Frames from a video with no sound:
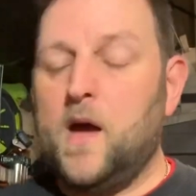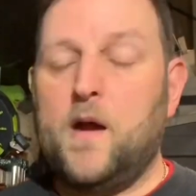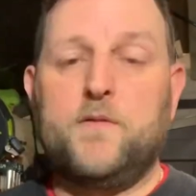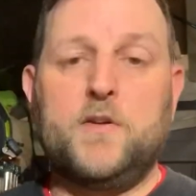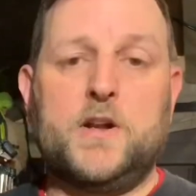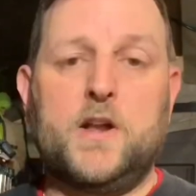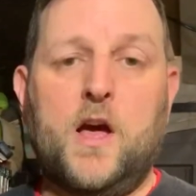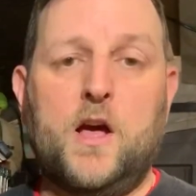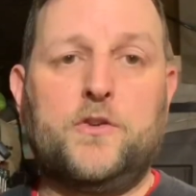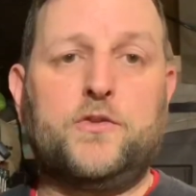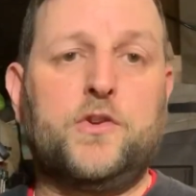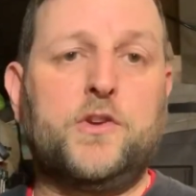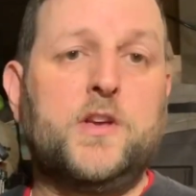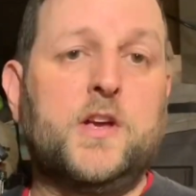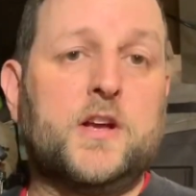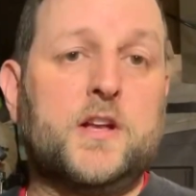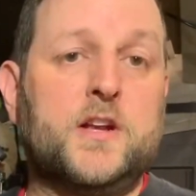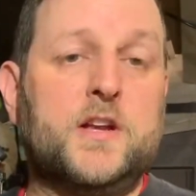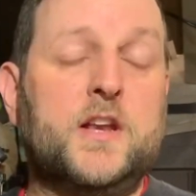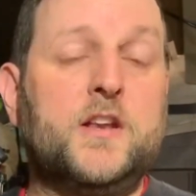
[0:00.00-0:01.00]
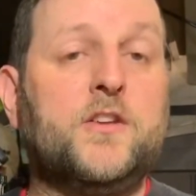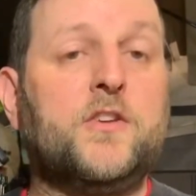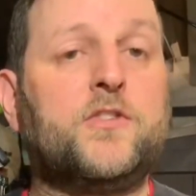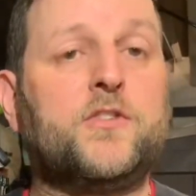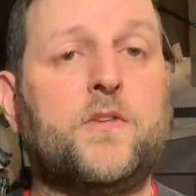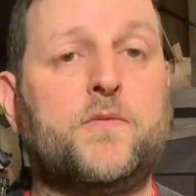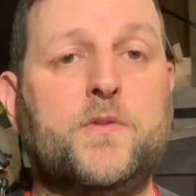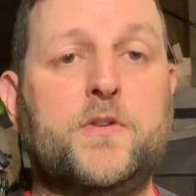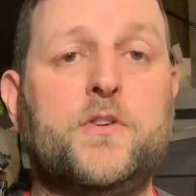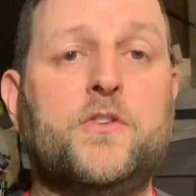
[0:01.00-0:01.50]
And the last thing you're going to need is
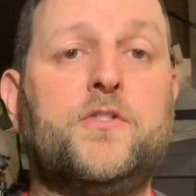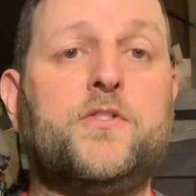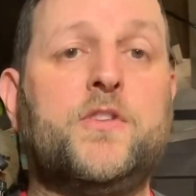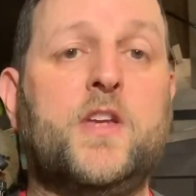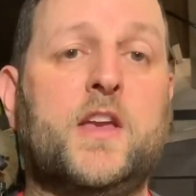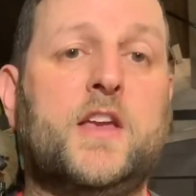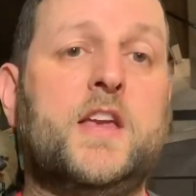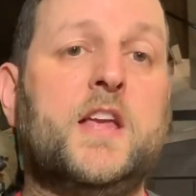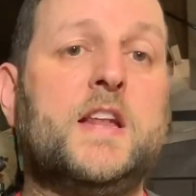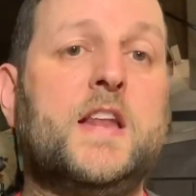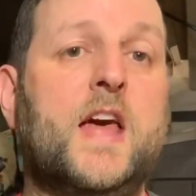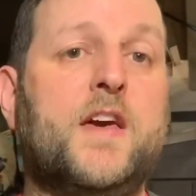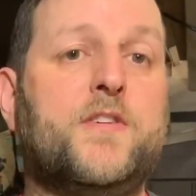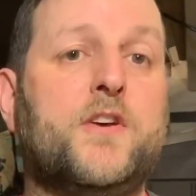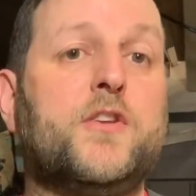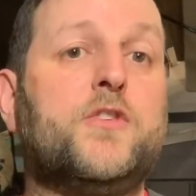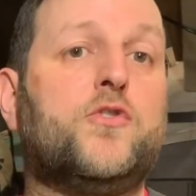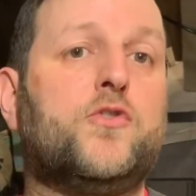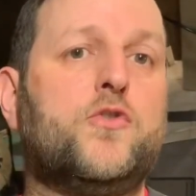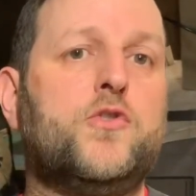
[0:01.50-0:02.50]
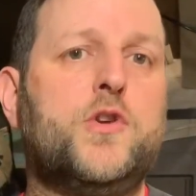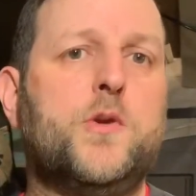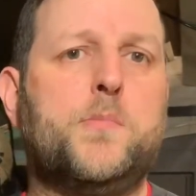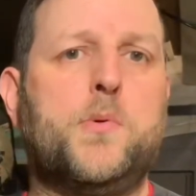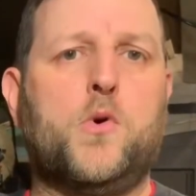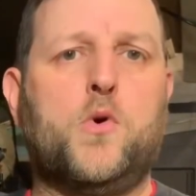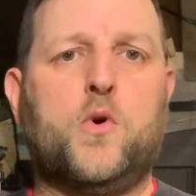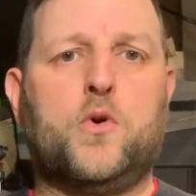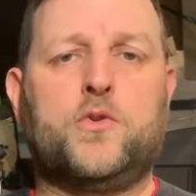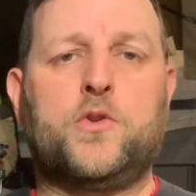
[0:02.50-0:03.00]
something to stick your leather to your
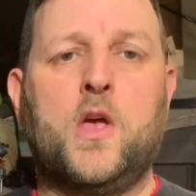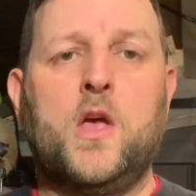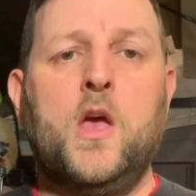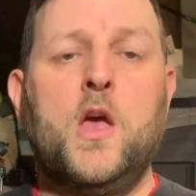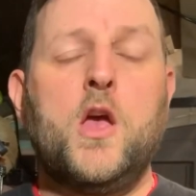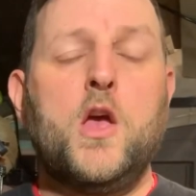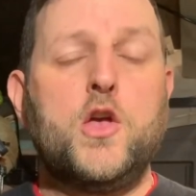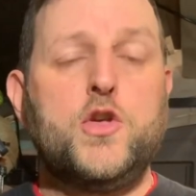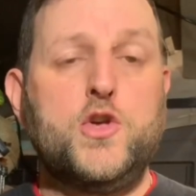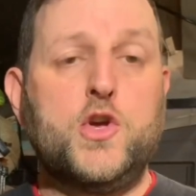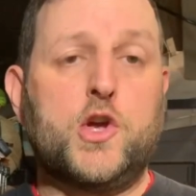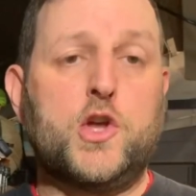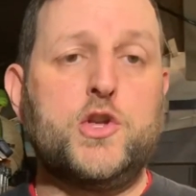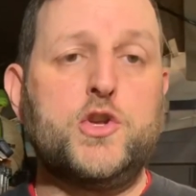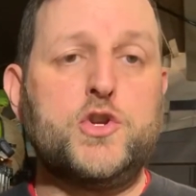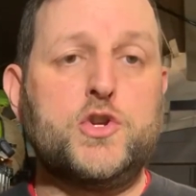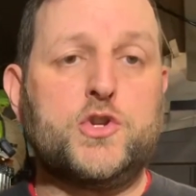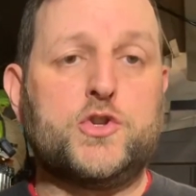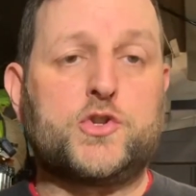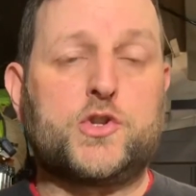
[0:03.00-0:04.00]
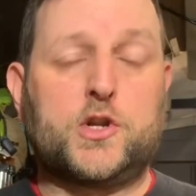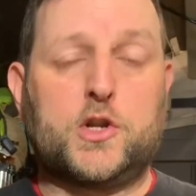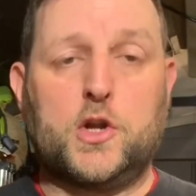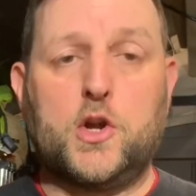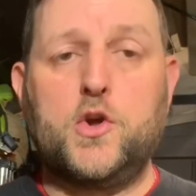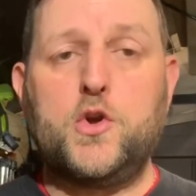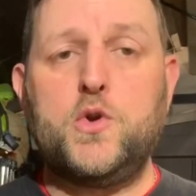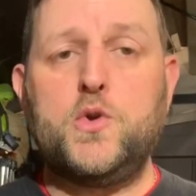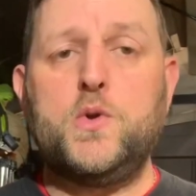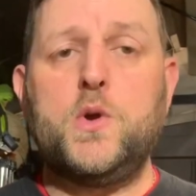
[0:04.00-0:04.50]
board. You can use
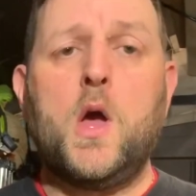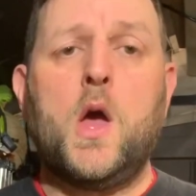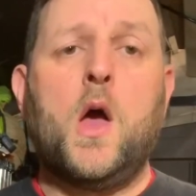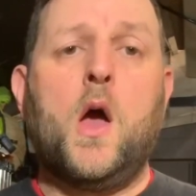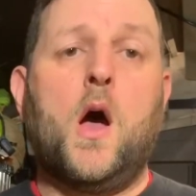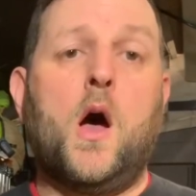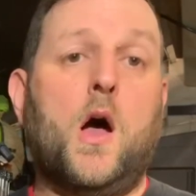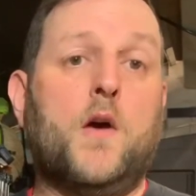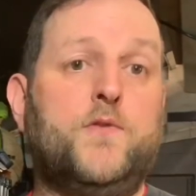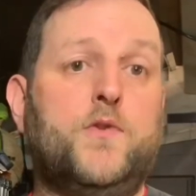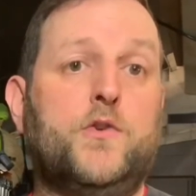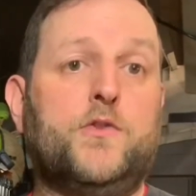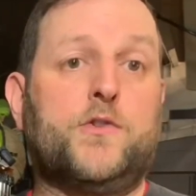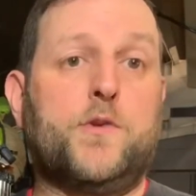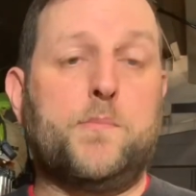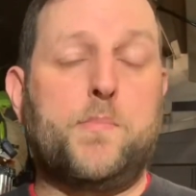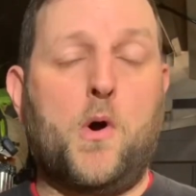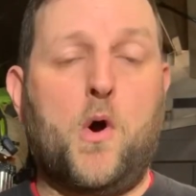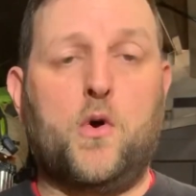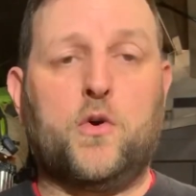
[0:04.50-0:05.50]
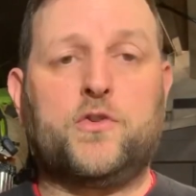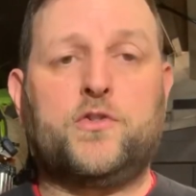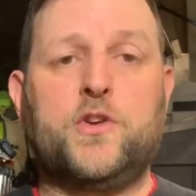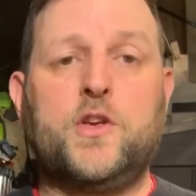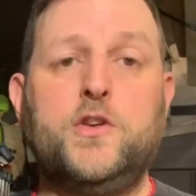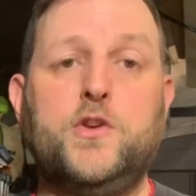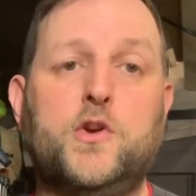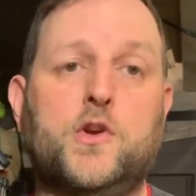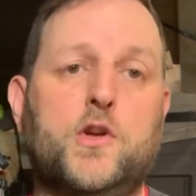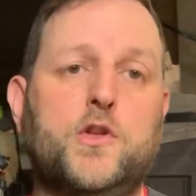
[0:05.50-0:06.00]
glue, I've used
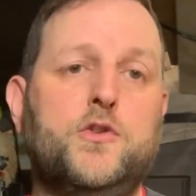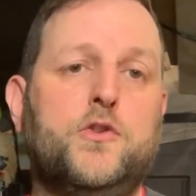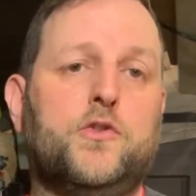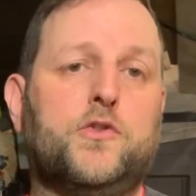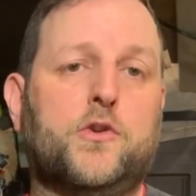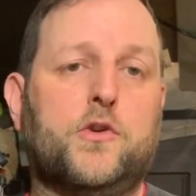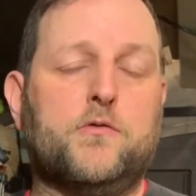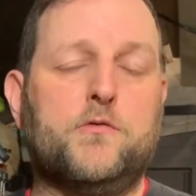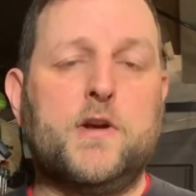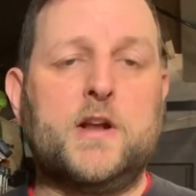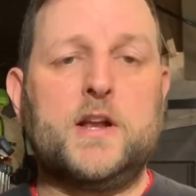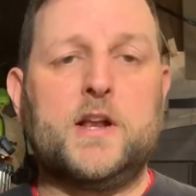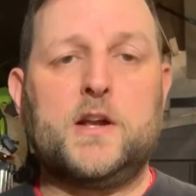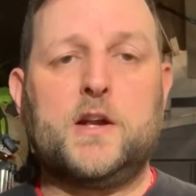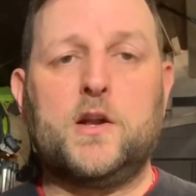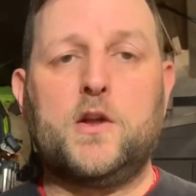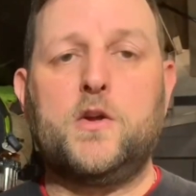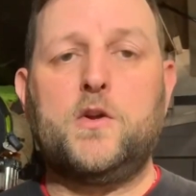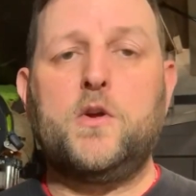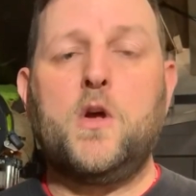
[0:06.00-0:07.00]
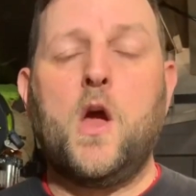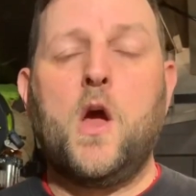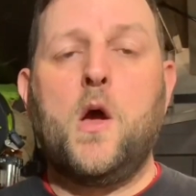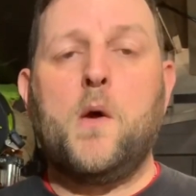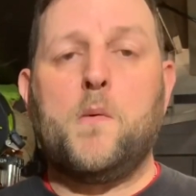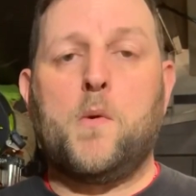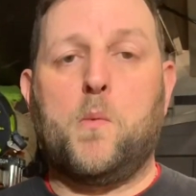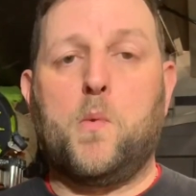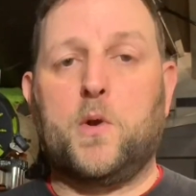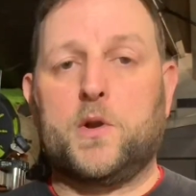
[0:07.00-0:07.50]
epoxy, you can use Gorilla Glue,
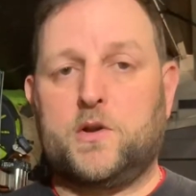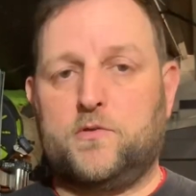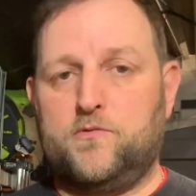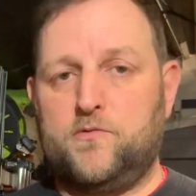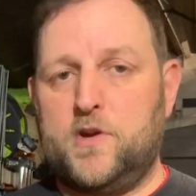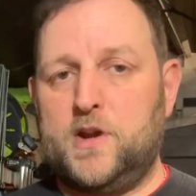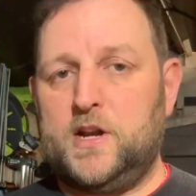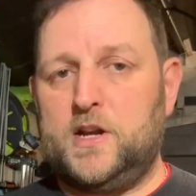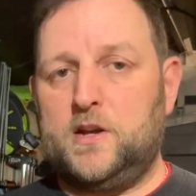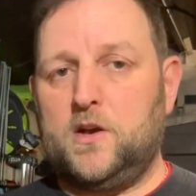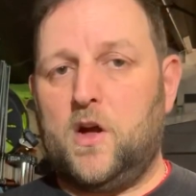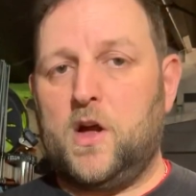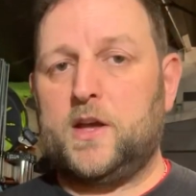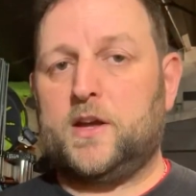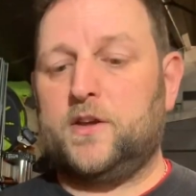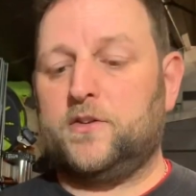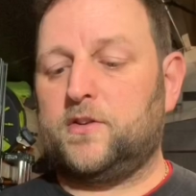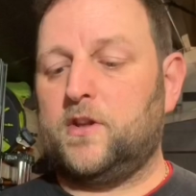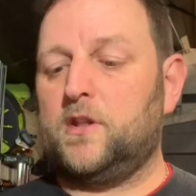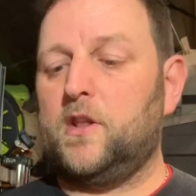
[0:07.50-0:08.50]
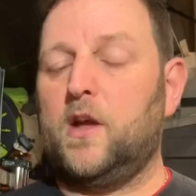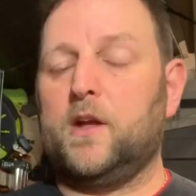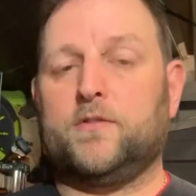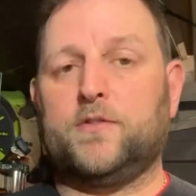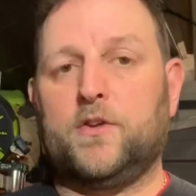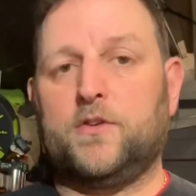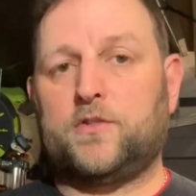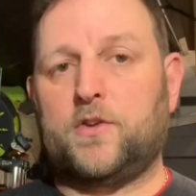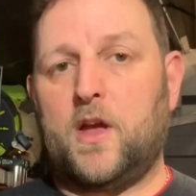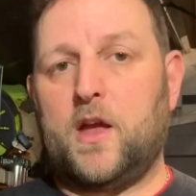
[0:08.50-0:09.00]
but what I really like is I
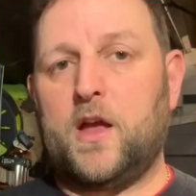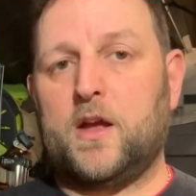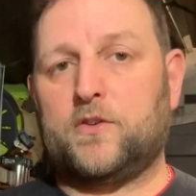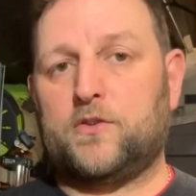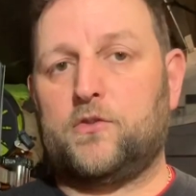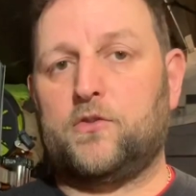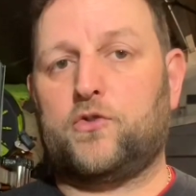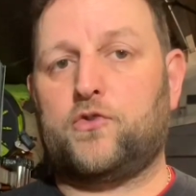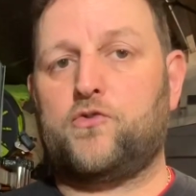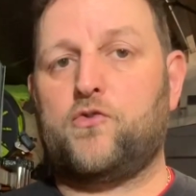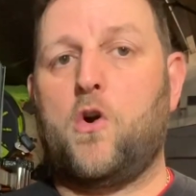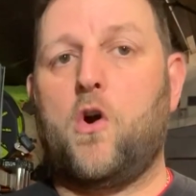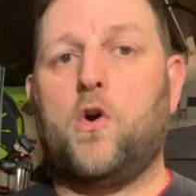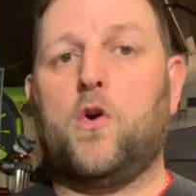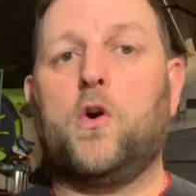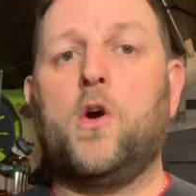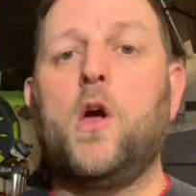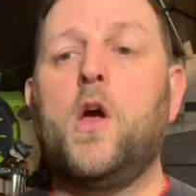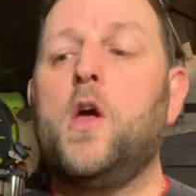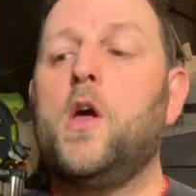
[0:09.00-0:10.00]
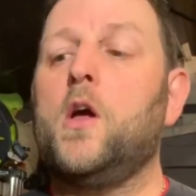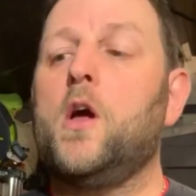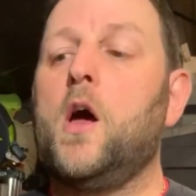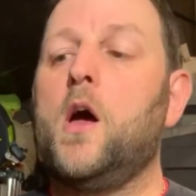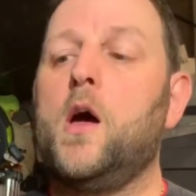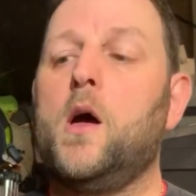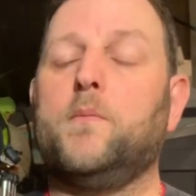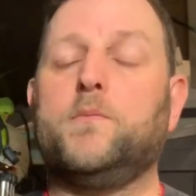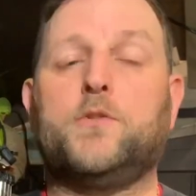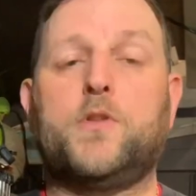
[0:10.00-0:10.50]
like this extra strong
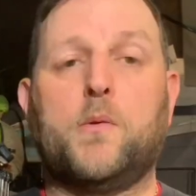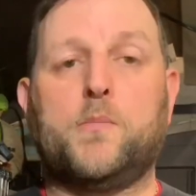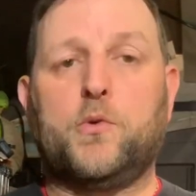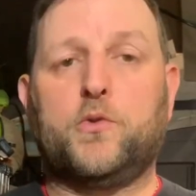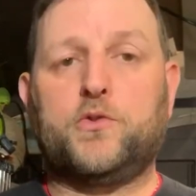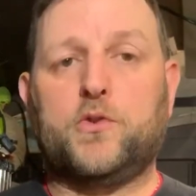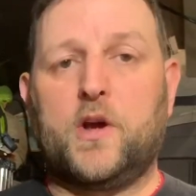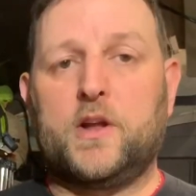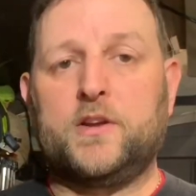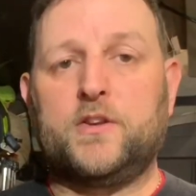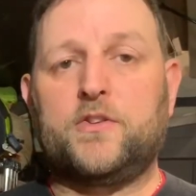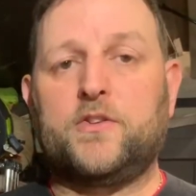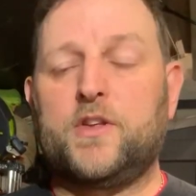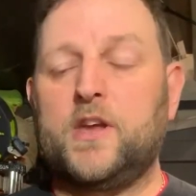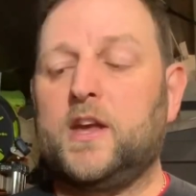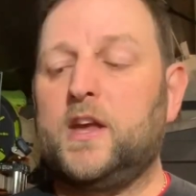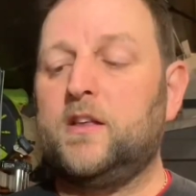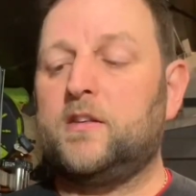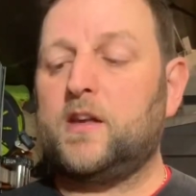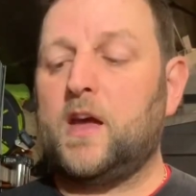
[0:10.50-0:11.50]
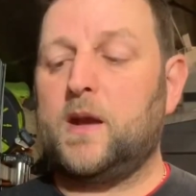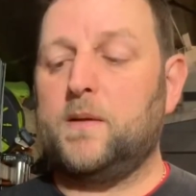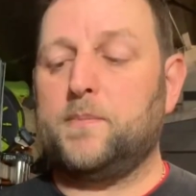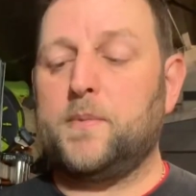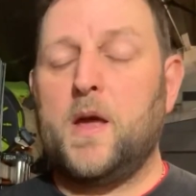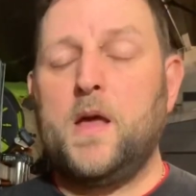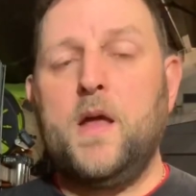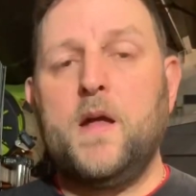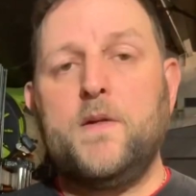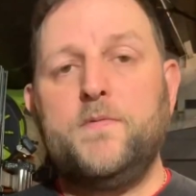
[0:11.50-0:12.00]
double-sided sticky tape.
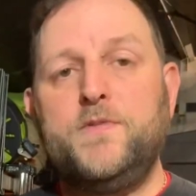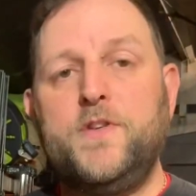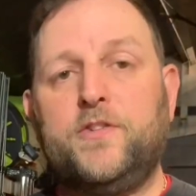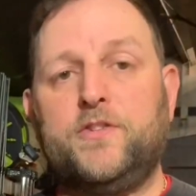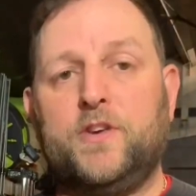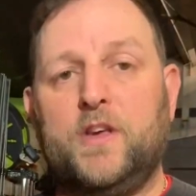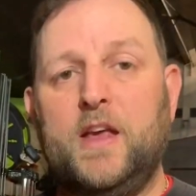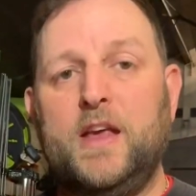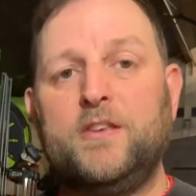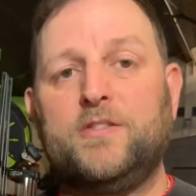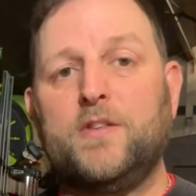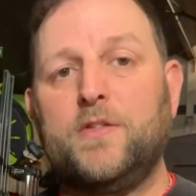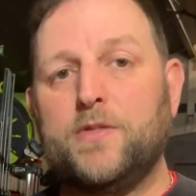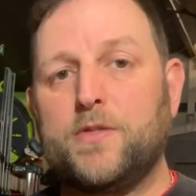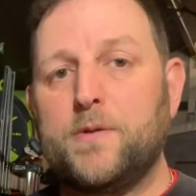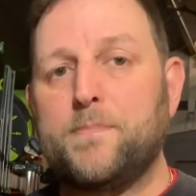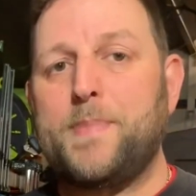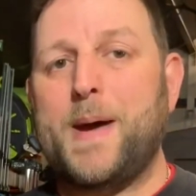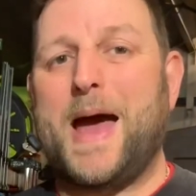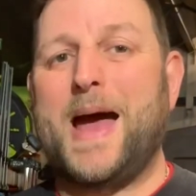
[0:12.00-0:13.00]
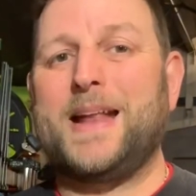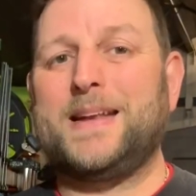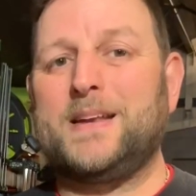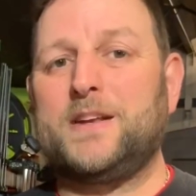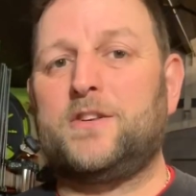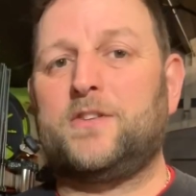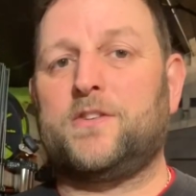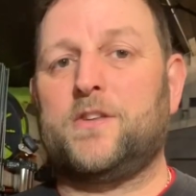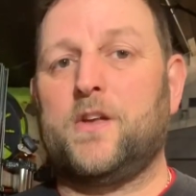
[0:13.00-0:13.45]
This isn't the padded